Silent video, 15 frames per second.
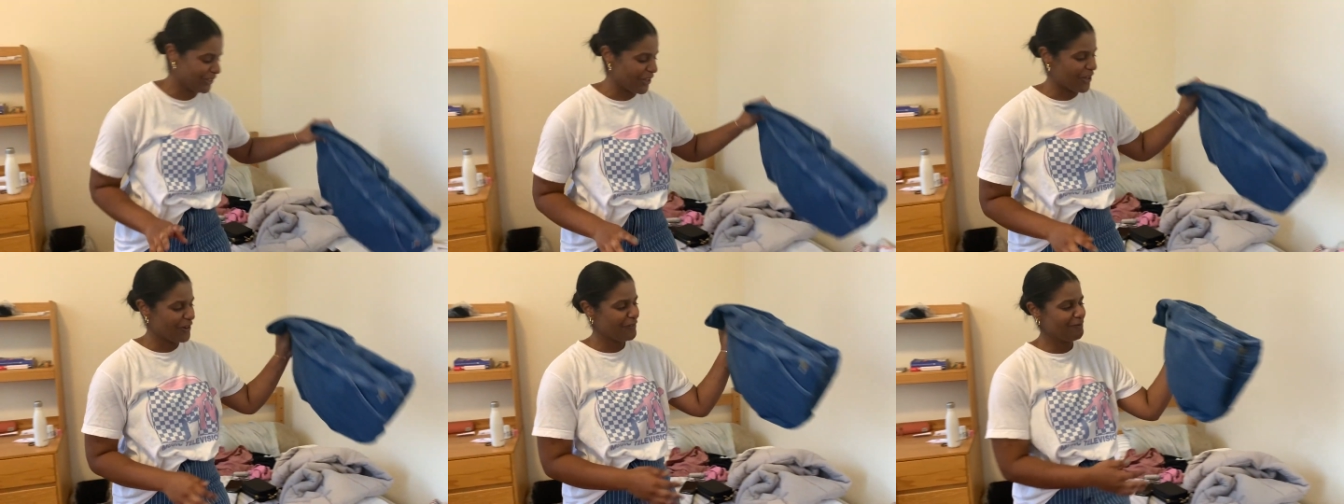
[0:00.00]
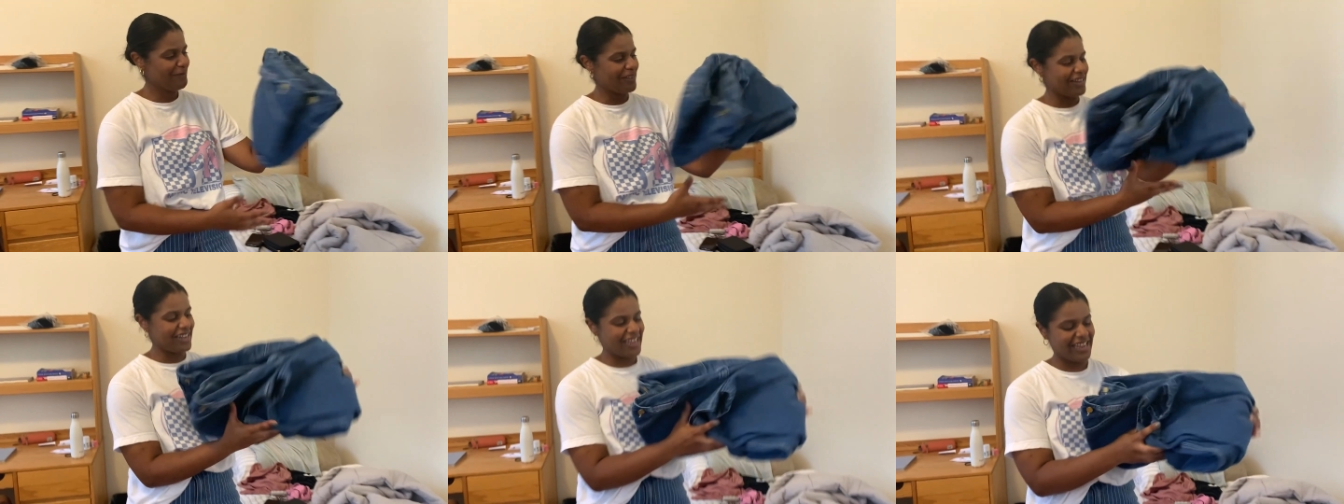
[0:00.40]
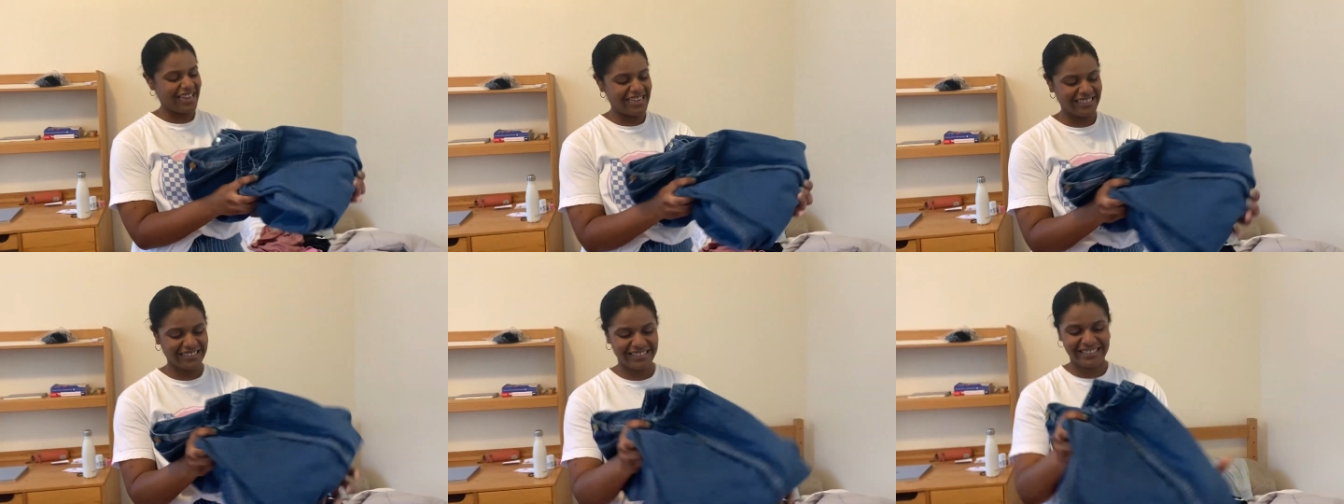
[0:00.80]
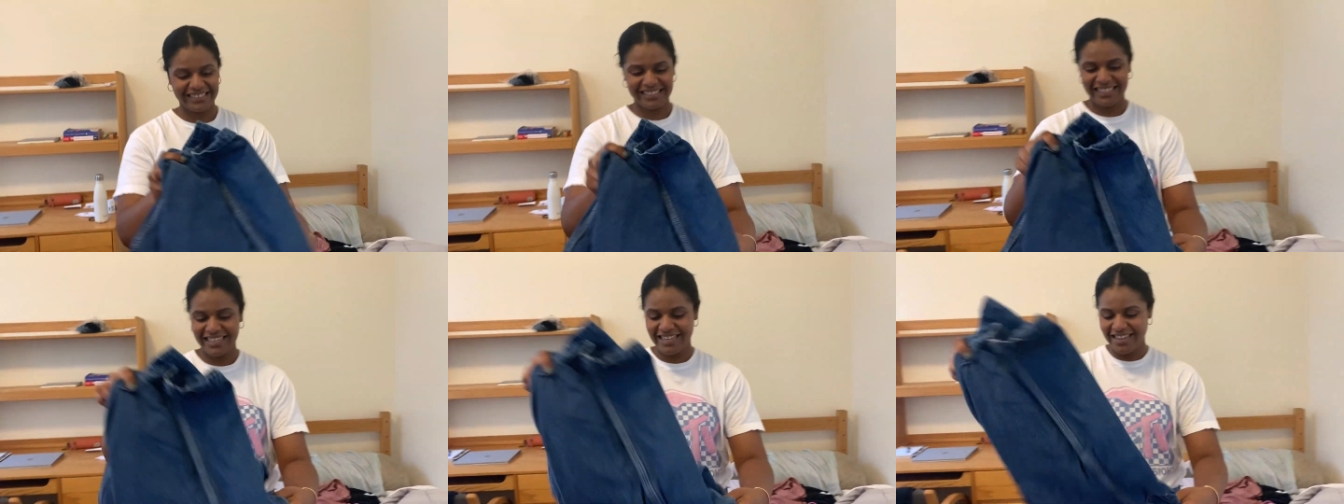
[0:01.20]
lot of money.
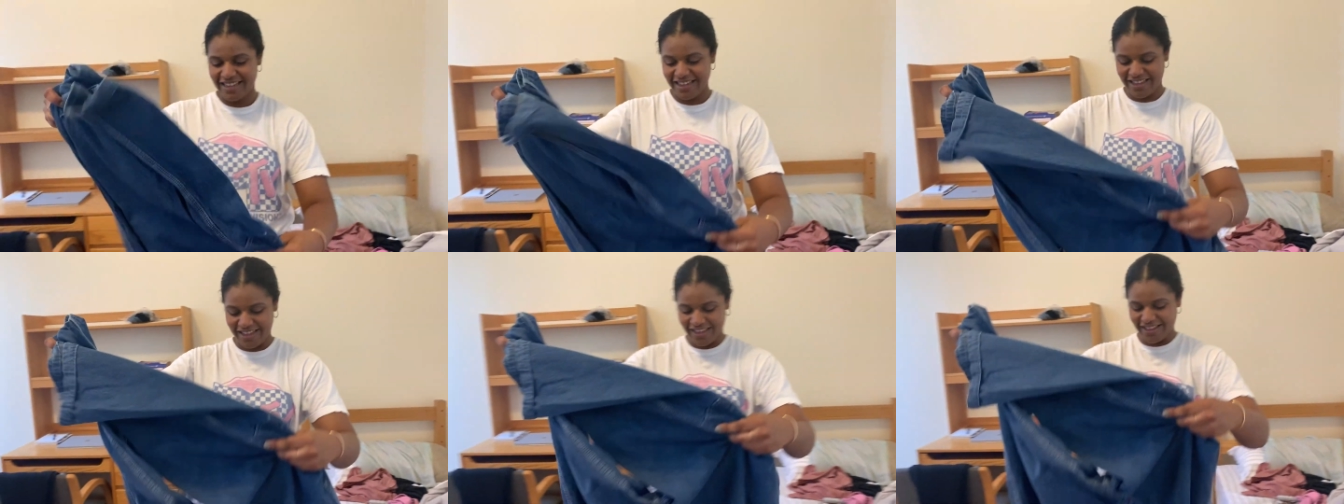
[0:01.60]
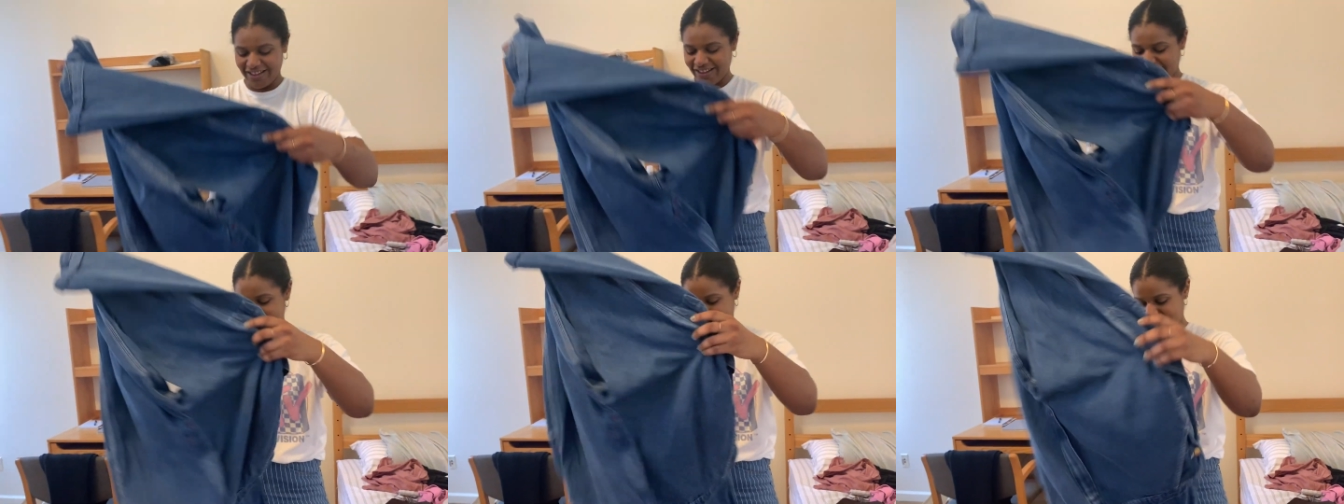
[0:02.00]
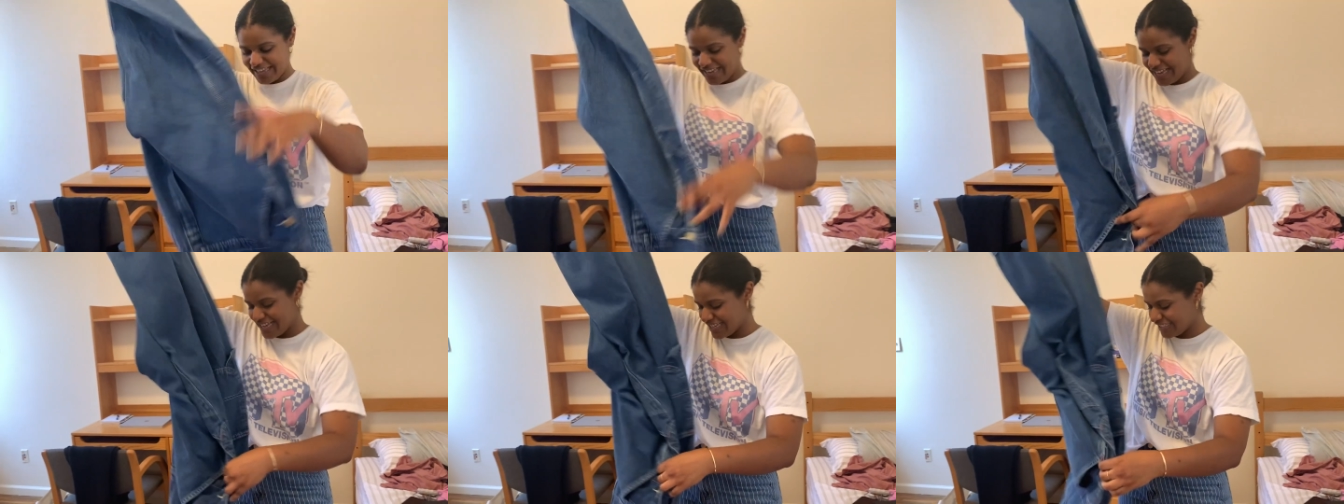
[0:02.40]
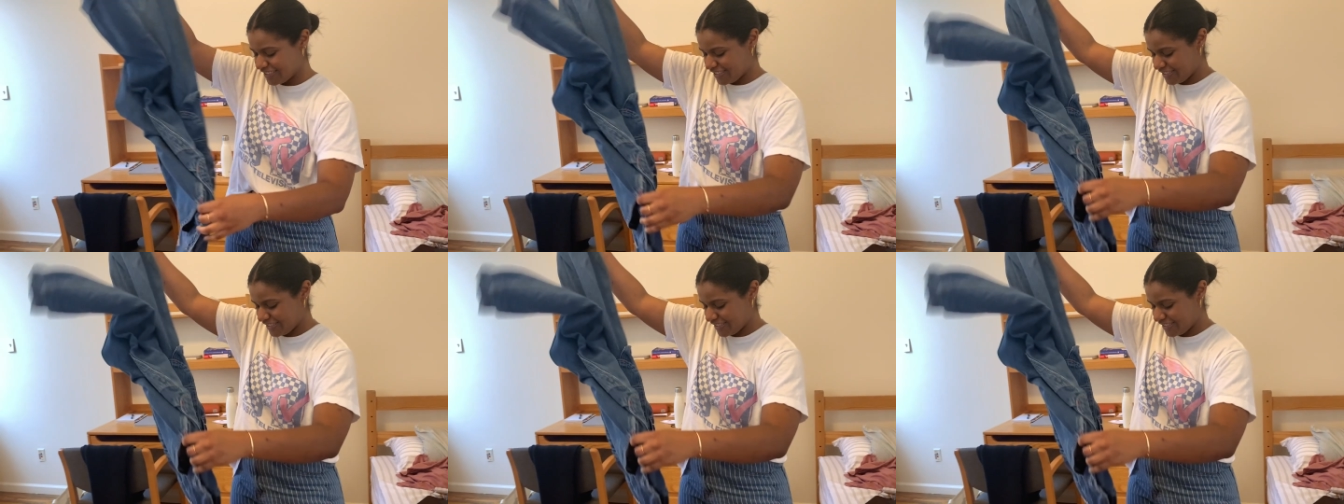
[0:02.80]
I got these.